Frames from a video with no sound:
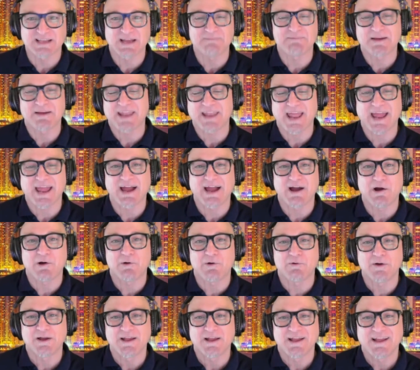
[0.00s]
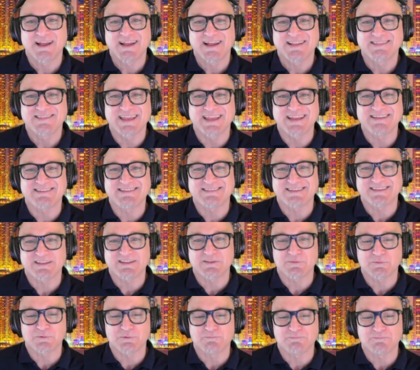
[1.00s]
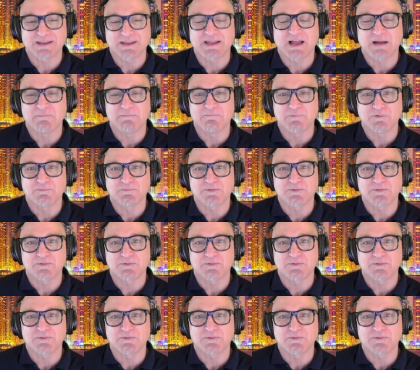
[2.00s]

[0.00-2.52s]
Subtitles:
about how they see the being humble?